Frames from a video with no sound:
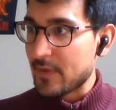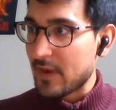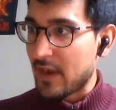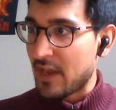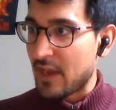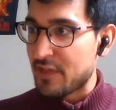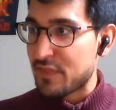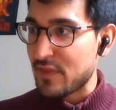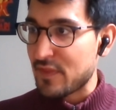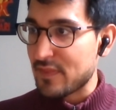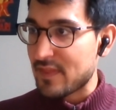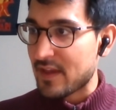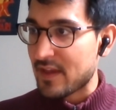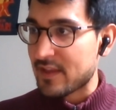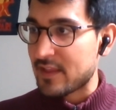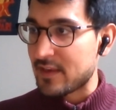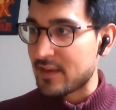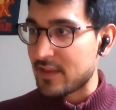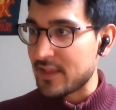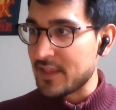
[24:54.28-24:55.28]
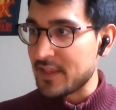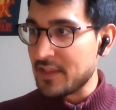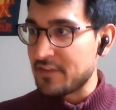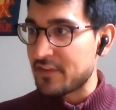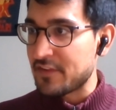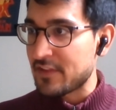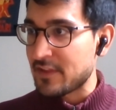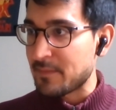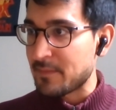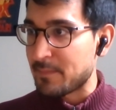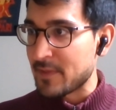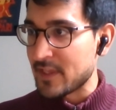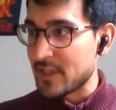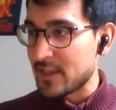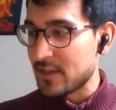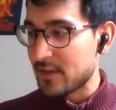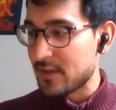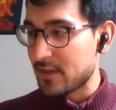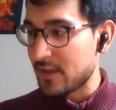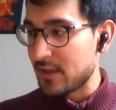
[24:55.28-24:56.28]
I think that can easily
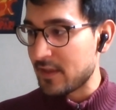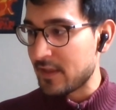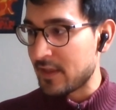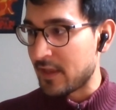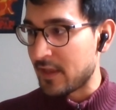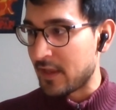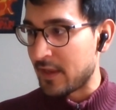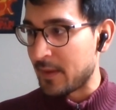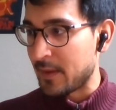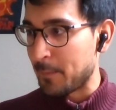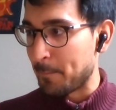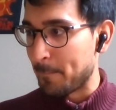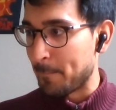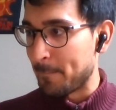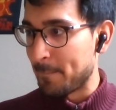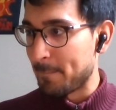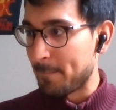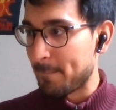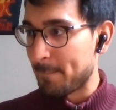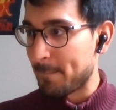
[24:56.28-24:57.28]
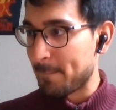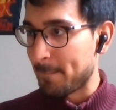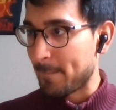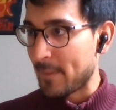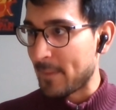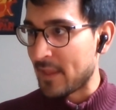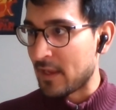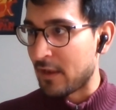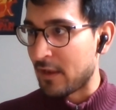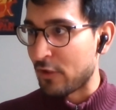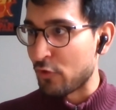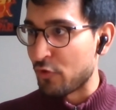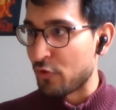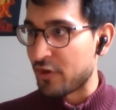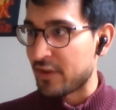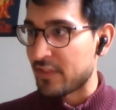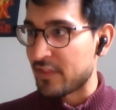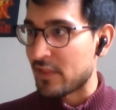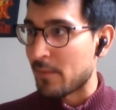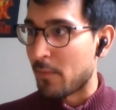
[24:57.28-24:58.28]
be
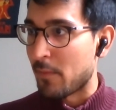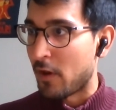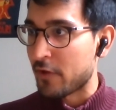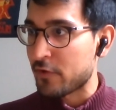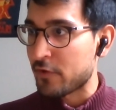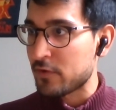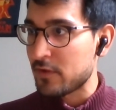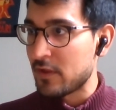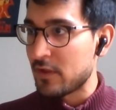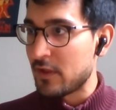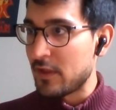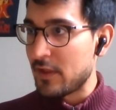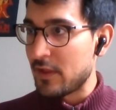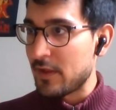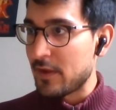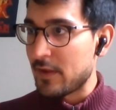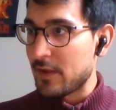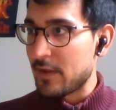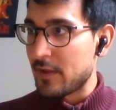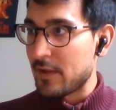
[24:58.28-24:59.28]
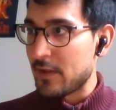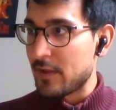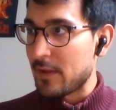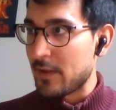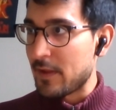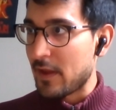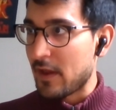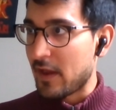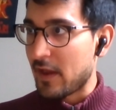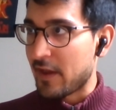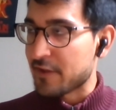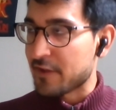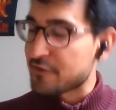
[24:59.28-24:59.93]
included in the model as